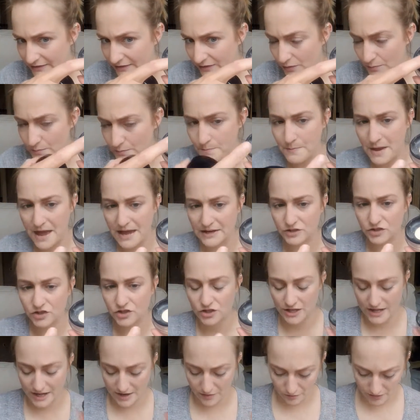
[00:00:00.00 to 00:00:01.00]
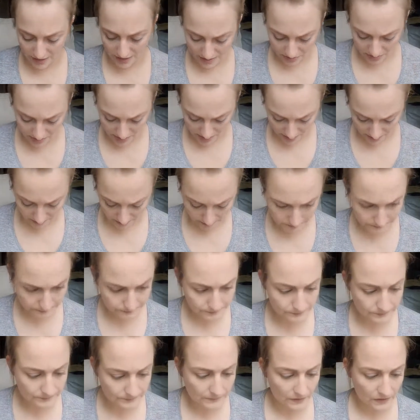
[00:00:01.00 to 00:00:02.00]
a little mesh thing right there.
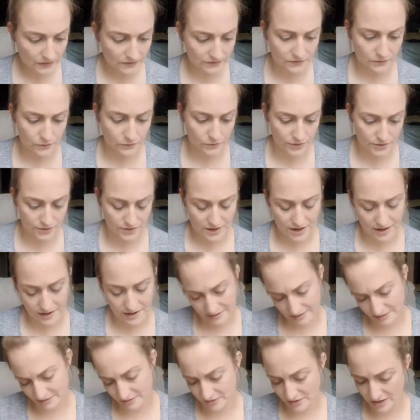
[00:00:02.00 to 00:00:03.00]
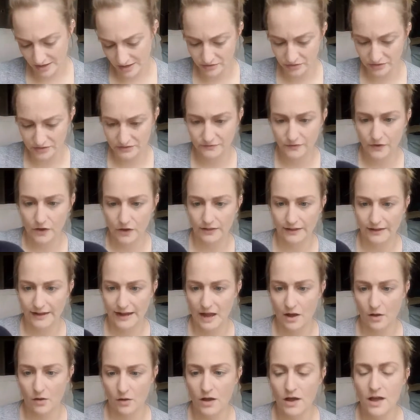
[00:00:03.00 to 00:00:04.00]
So it's not just falling
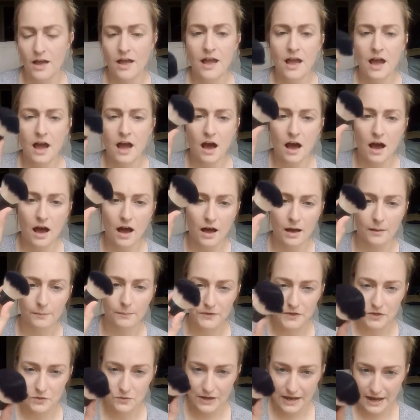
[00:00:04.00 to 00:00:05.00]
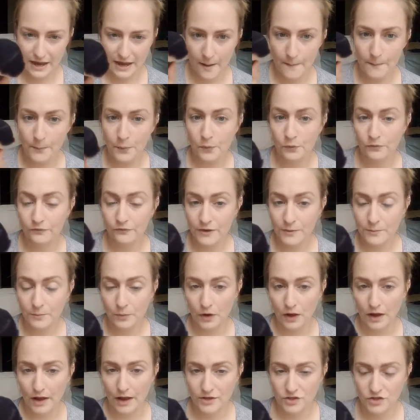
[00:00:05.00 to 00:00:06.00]
out. You get a poofy
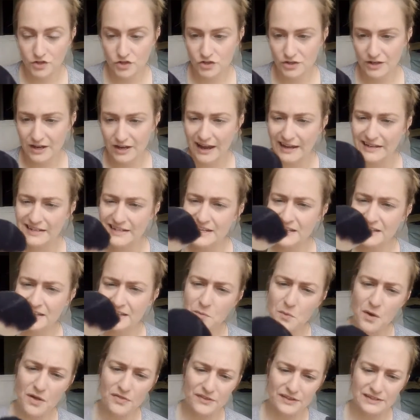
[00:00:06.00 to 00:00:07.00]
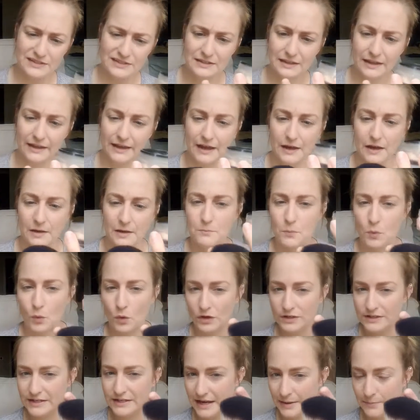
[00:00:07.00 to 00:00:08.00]
brush, ideally one that's like
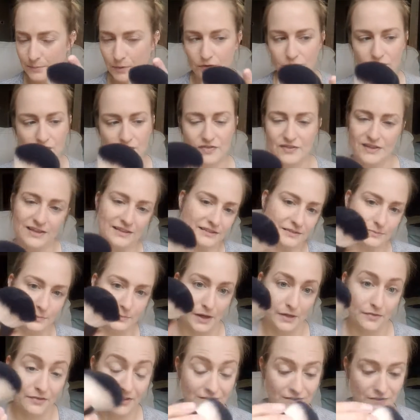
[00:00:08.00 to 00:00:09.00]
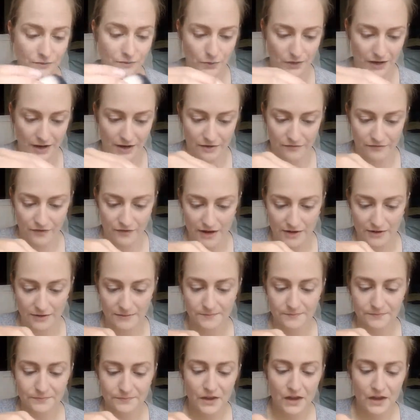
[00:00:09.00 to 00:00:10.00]
more tapered than this, but this is what I could find.